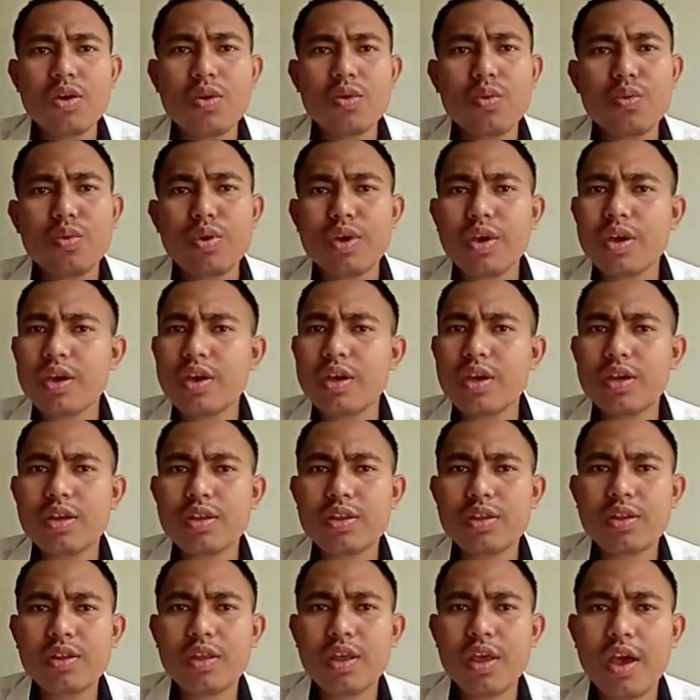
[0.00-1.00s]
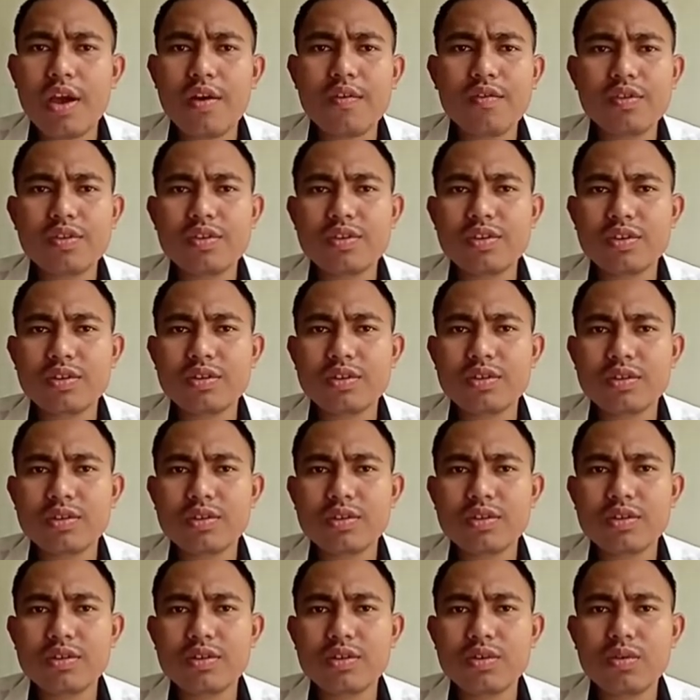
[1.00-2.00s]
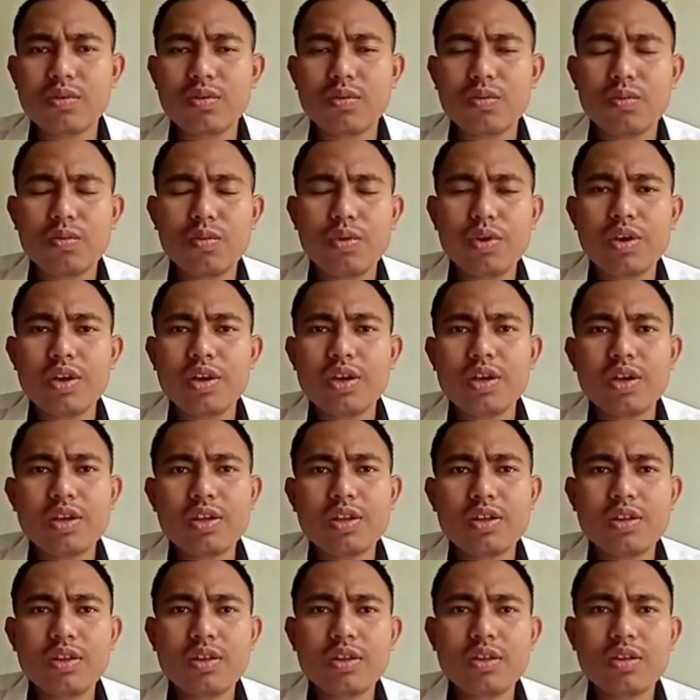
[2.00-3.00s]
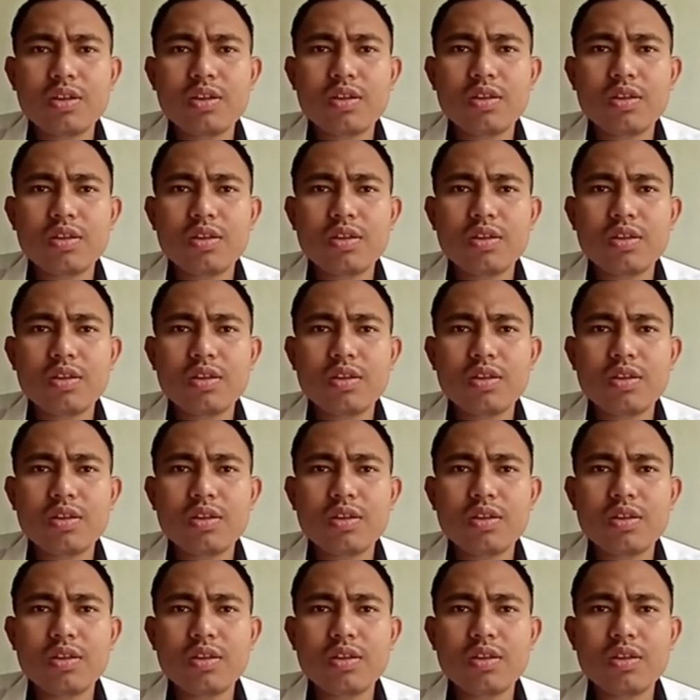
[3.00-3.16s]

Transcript: We eat everything. We eat